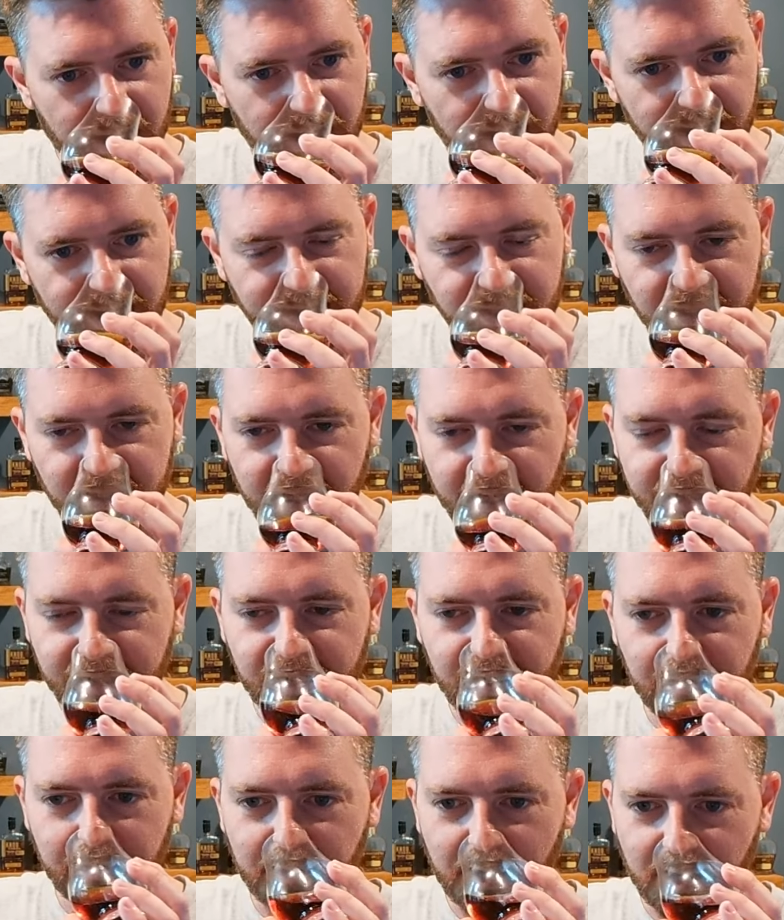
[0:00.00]
in
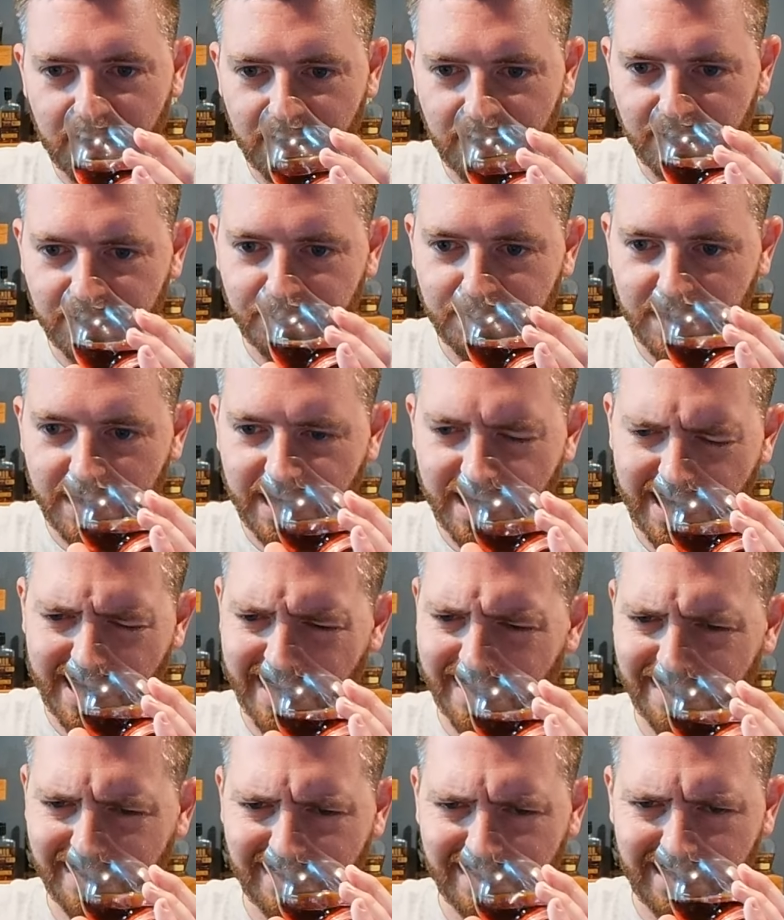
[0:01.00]
dusty barns playing
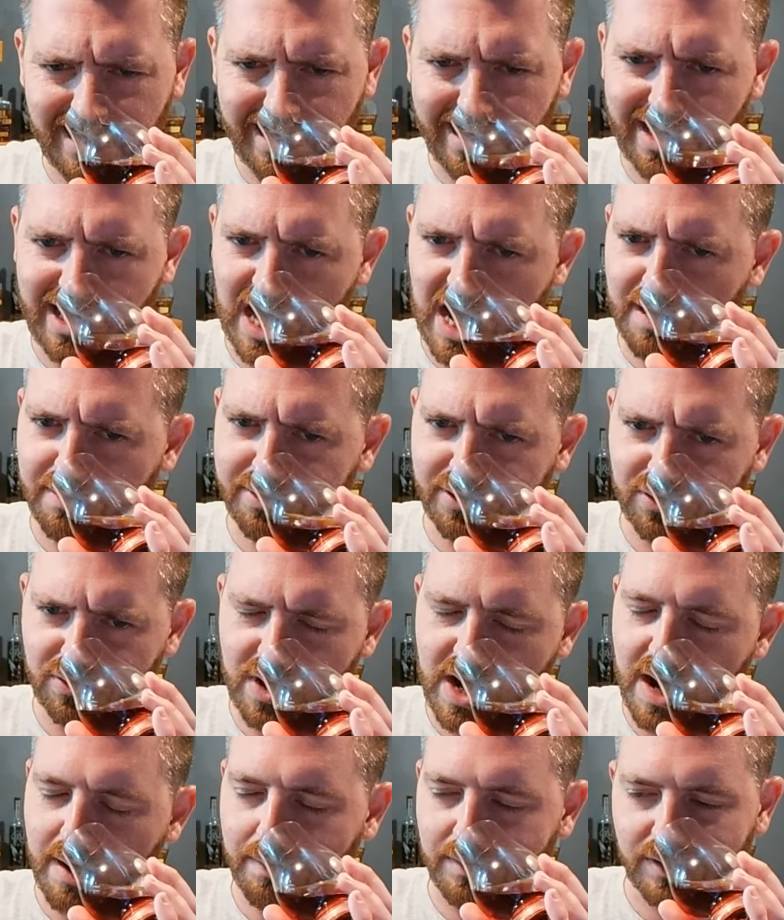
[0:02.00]
hide and seek, cops and
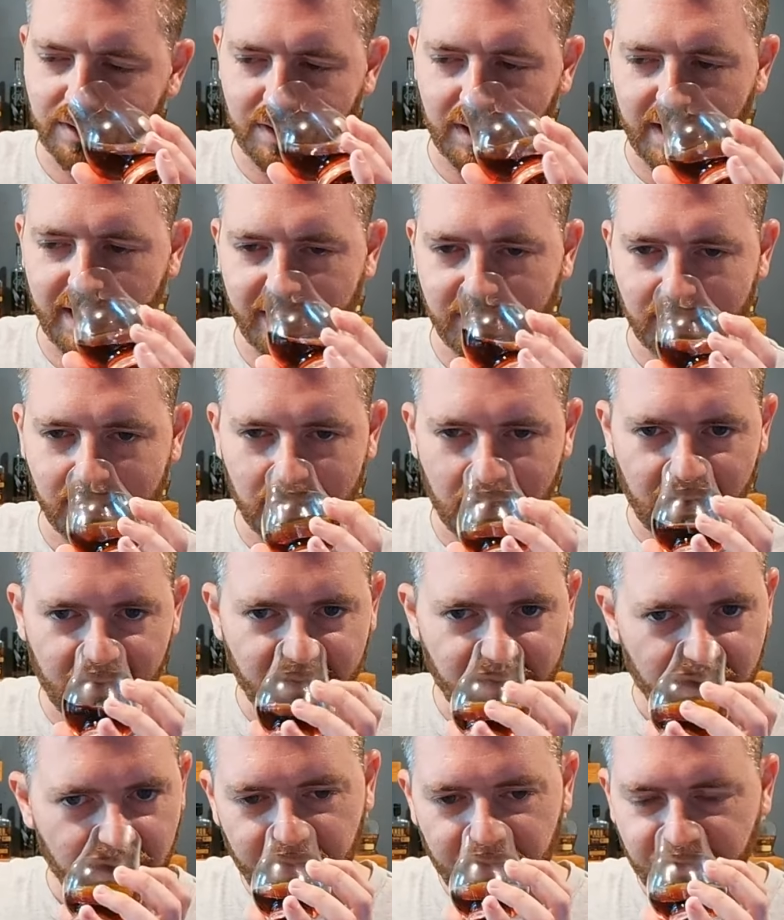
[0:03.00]
robbers, all that stuff.
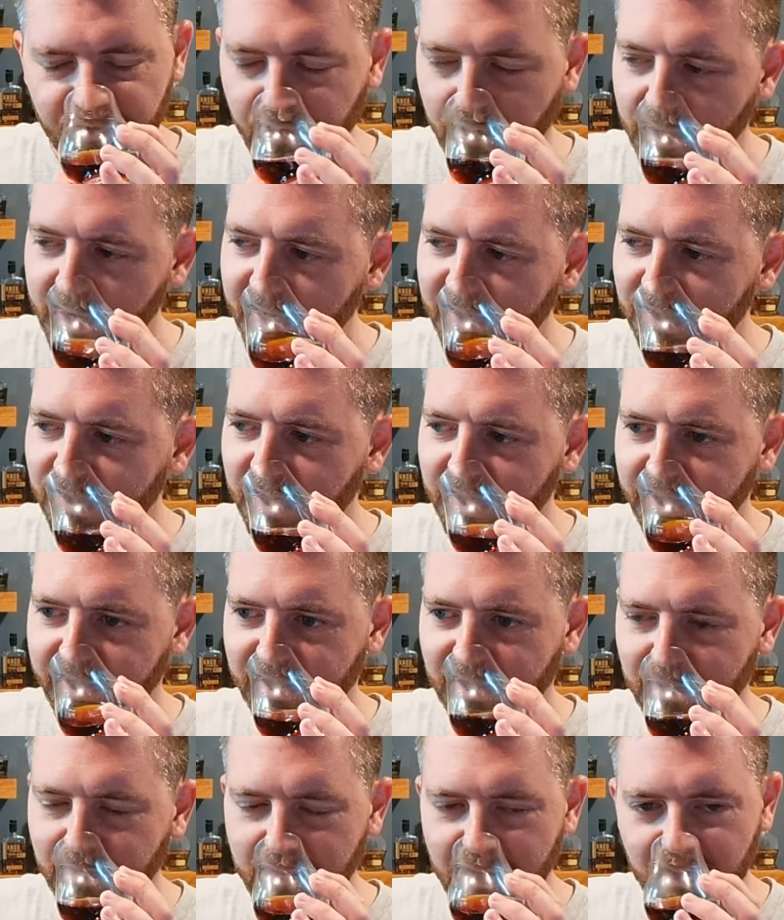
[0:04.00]
So when I say
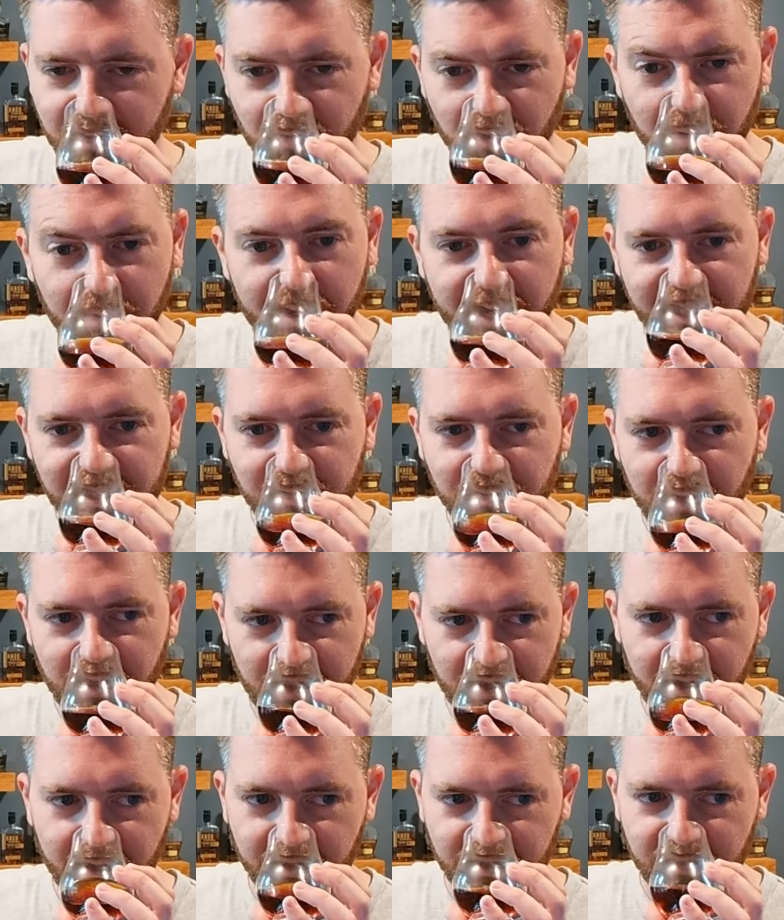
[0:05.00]
this smell reminds me on
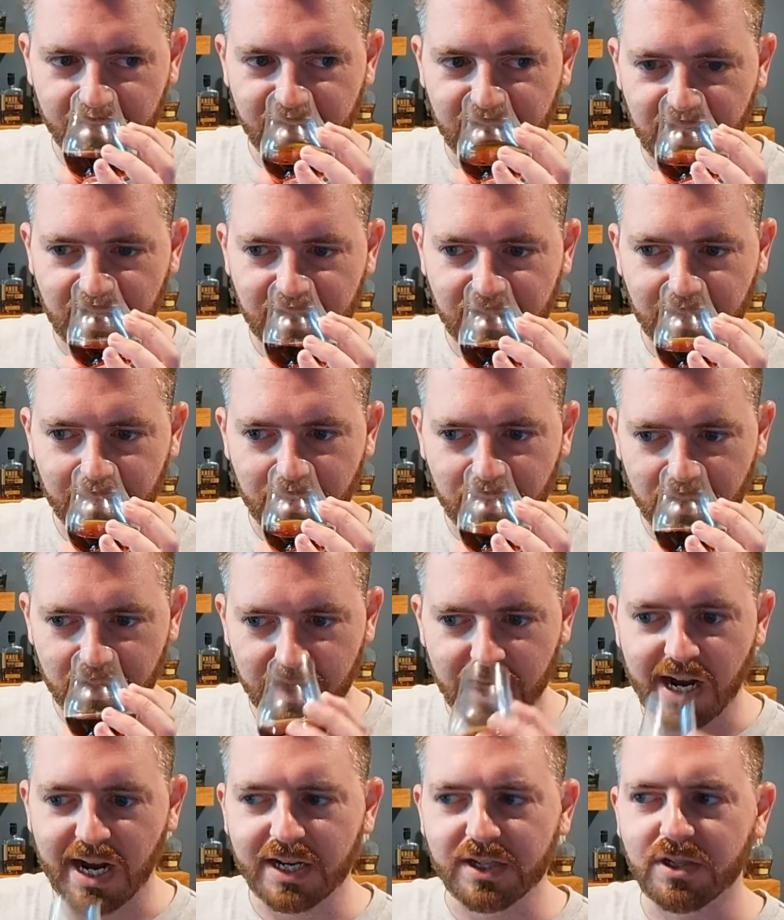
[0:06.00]
the nose of a dusty
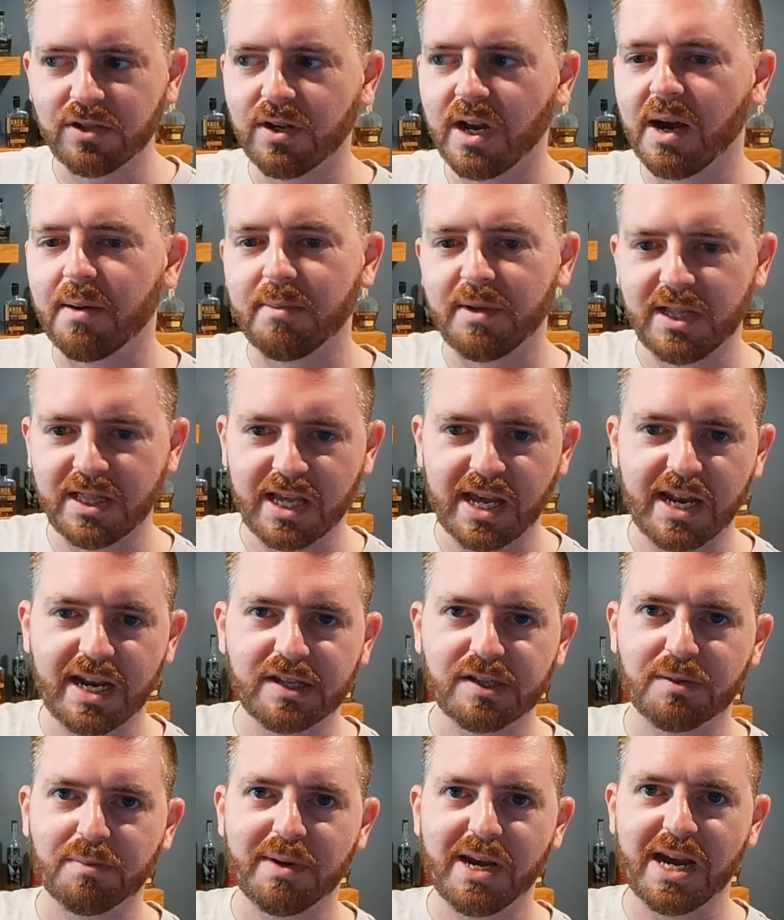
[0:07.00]
barn, I do not mean that
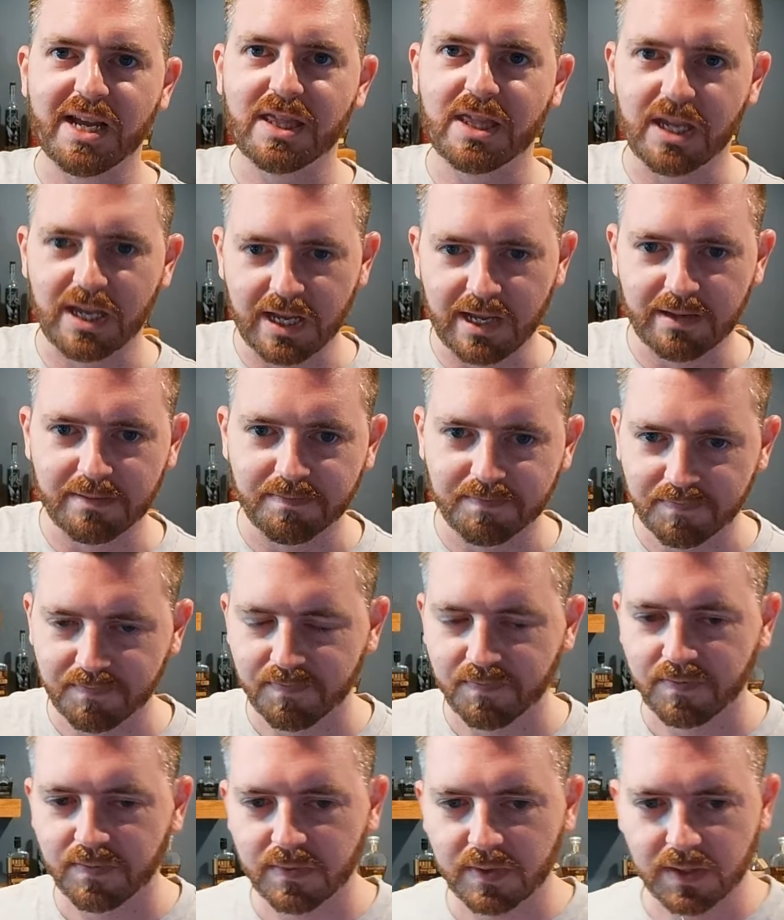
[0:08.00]
as a bad thing
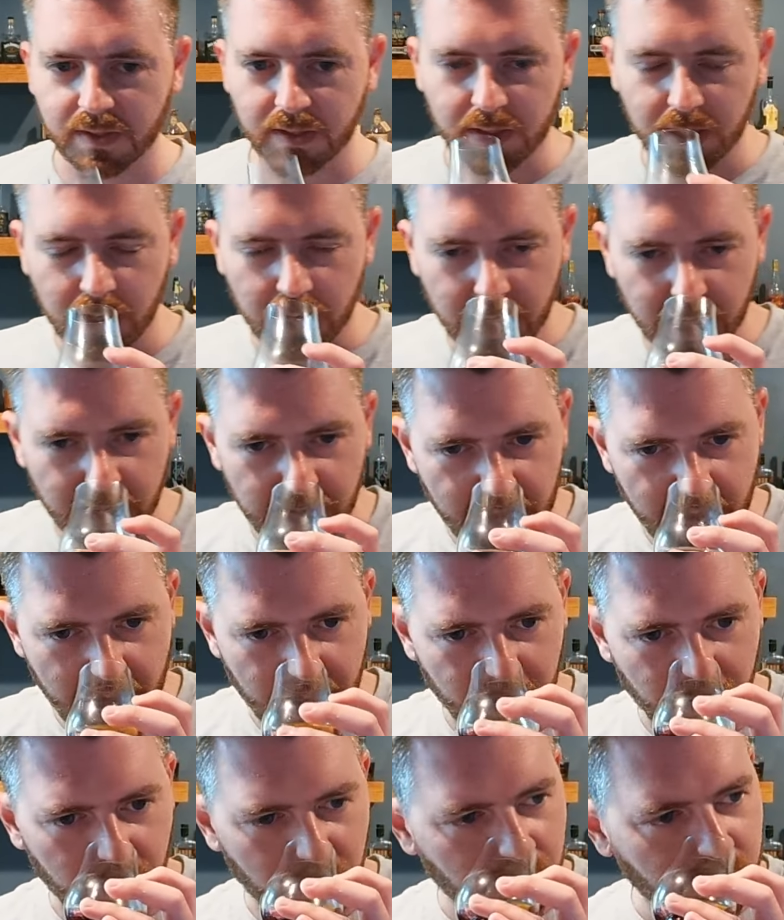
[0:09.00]

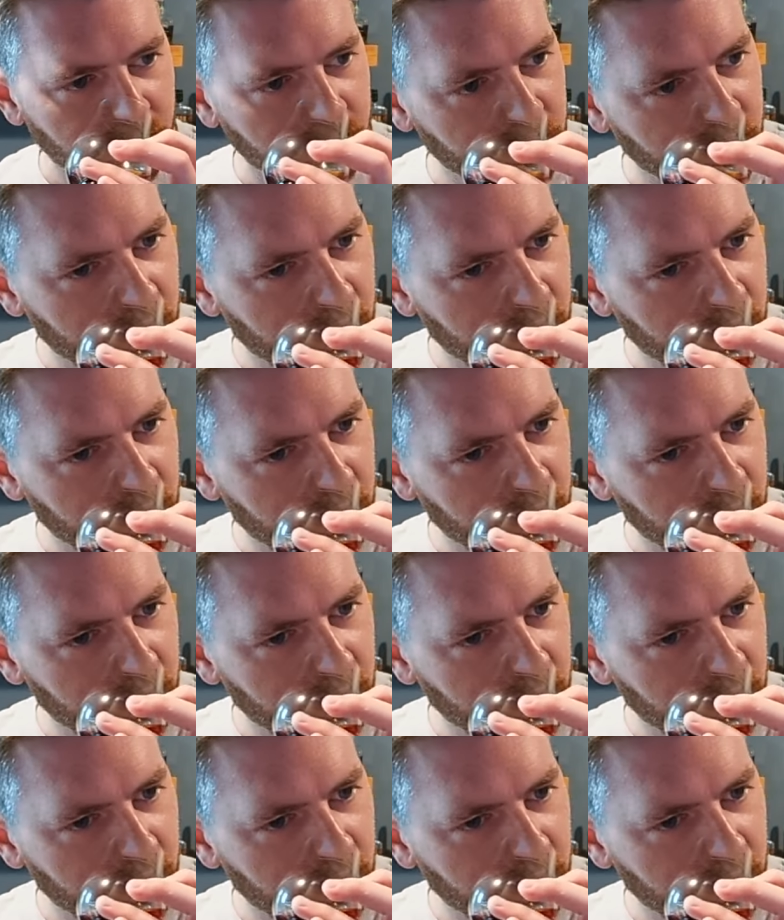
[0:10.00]
at all.